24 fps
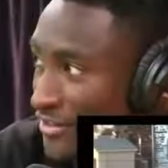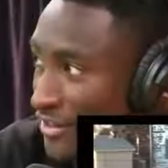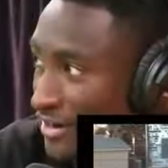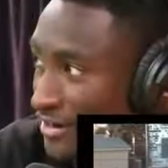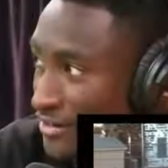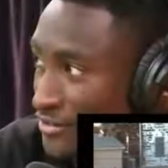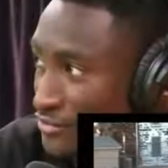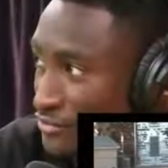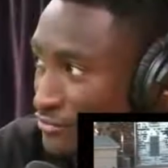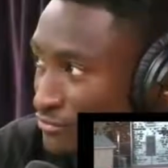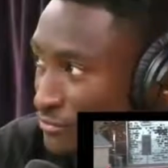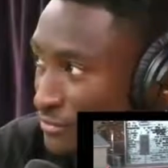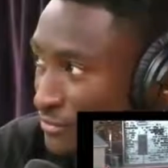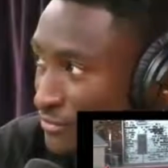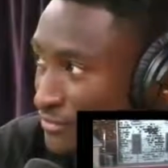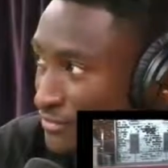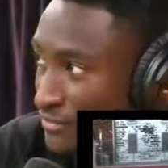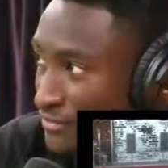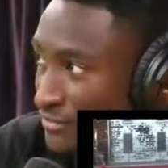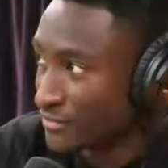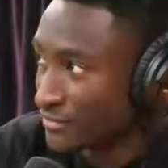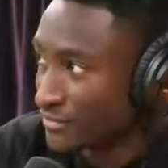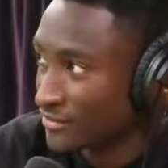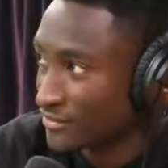that I just roofed
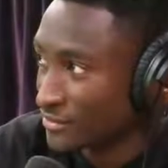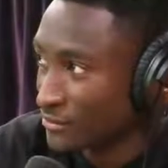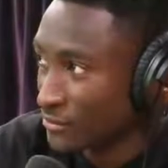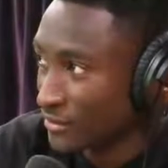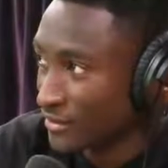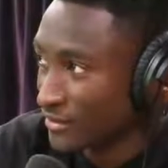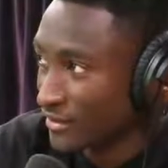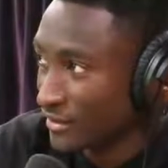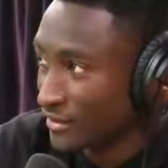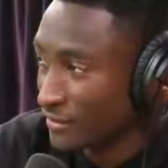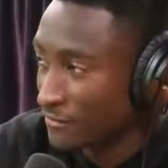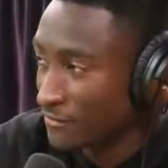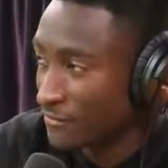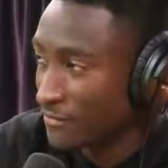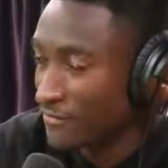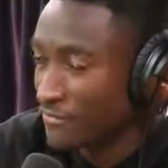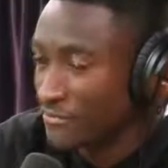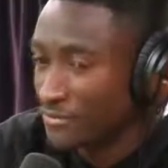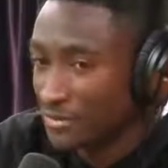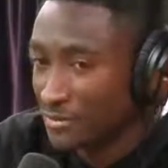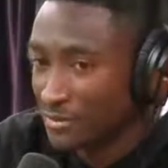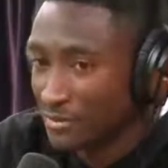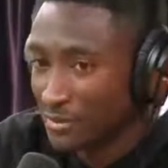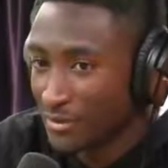scored like
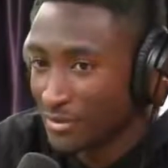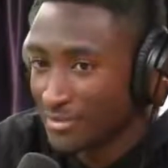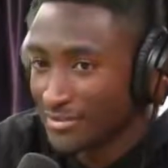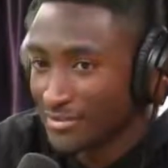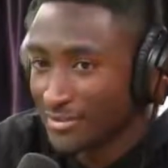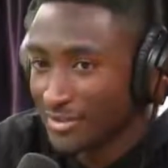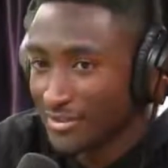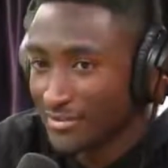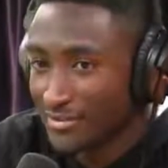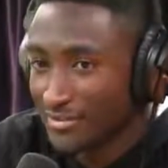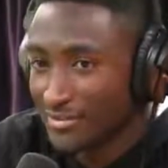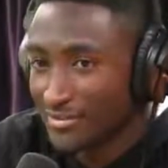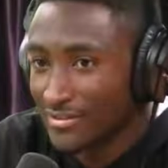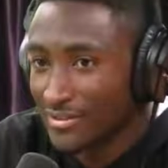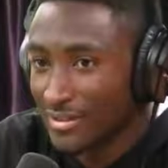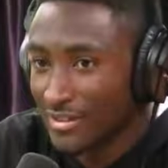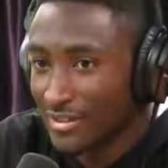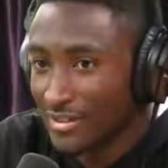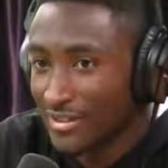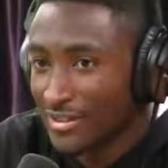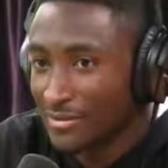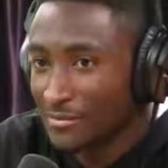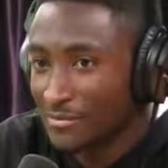15 points against us that game.